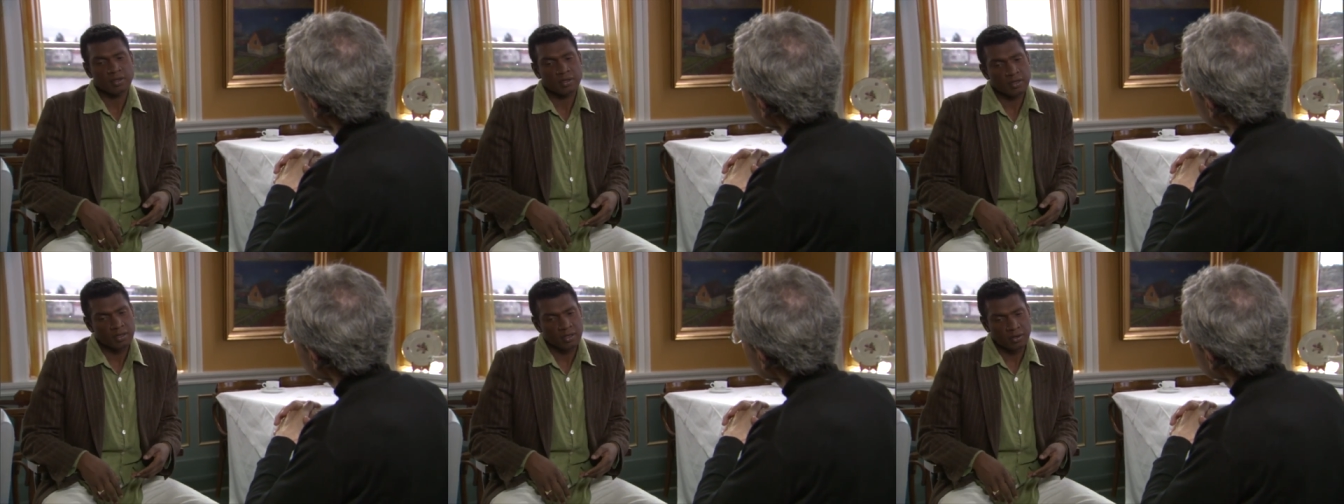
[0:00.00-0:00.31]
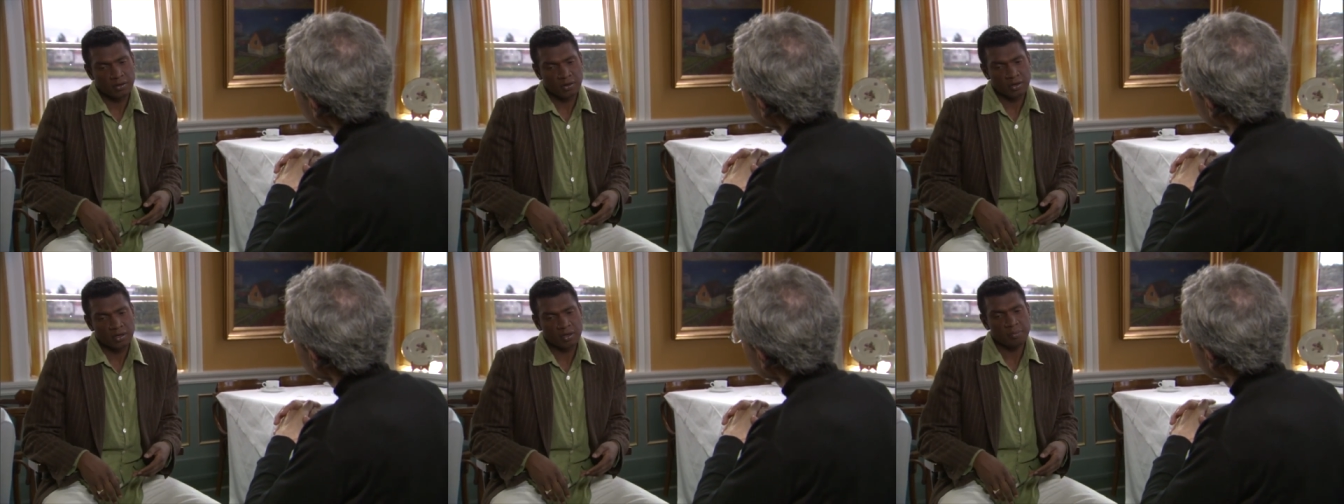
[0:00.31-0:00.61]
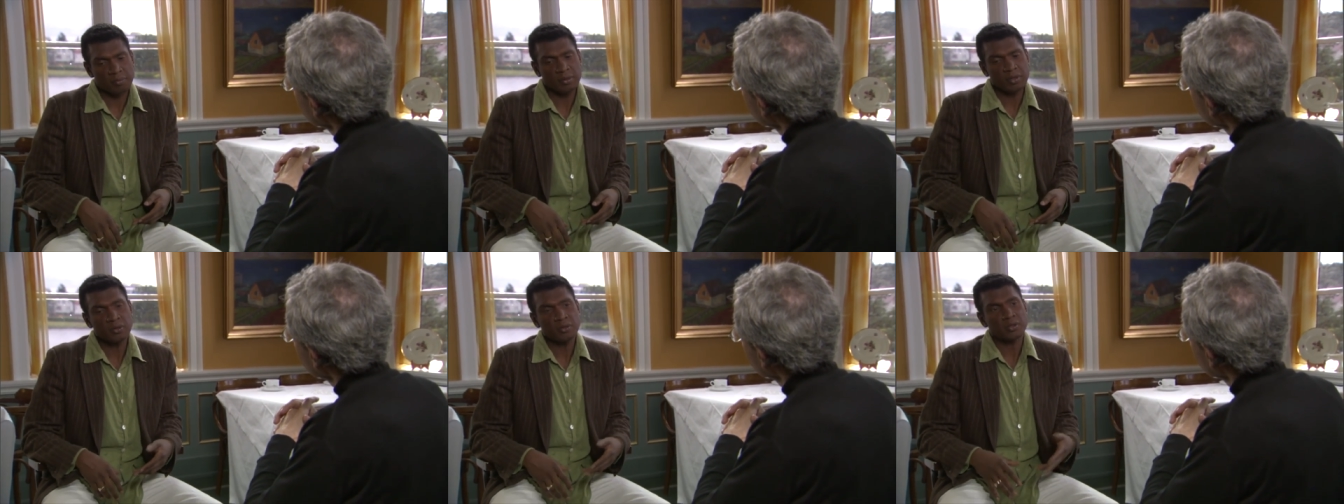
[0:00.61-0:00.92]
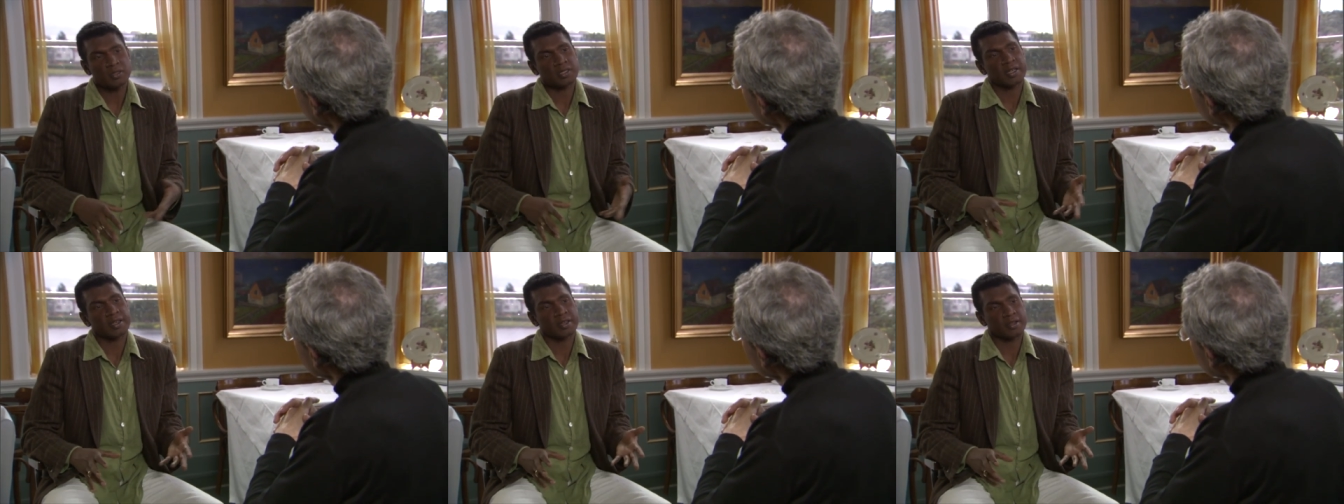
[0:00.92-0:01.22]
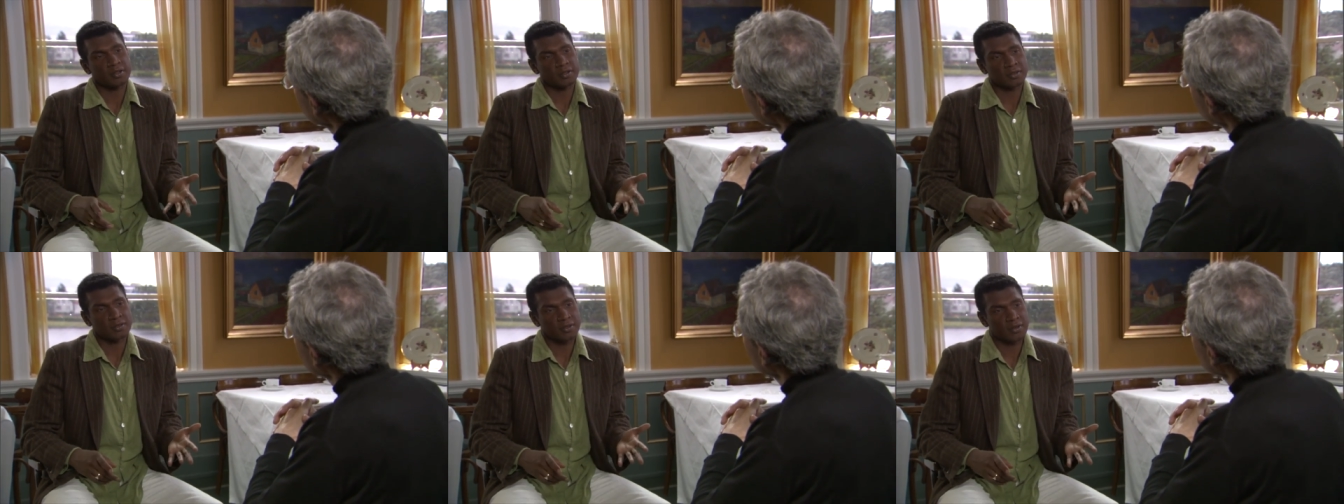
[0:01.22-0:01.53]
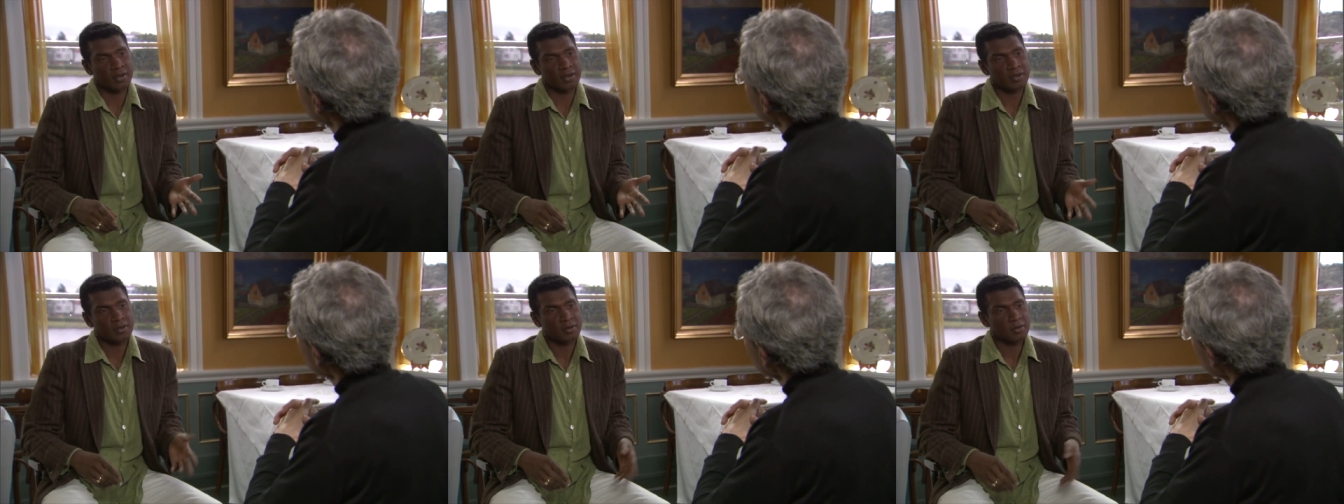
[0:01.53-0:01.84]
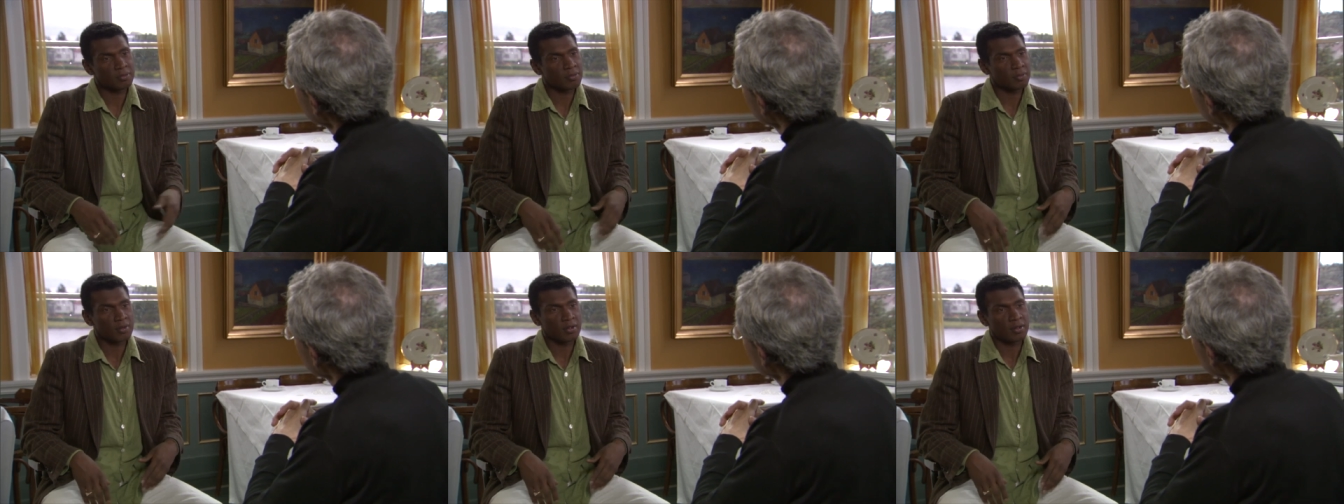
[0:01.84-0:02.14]
you know, a blues scales, right?
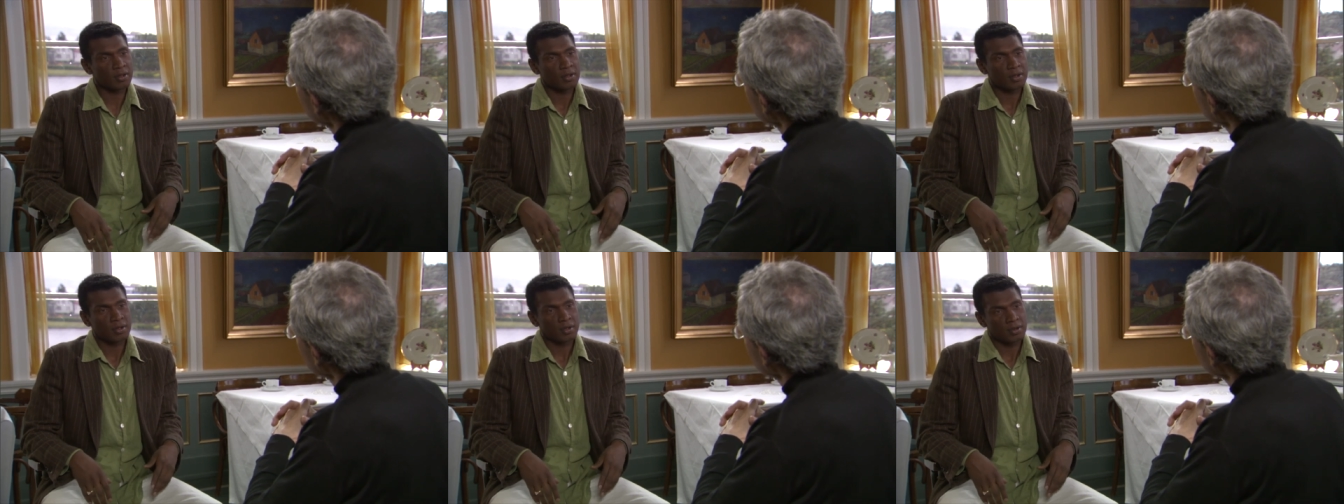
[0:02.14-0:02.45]
Mm-hmm.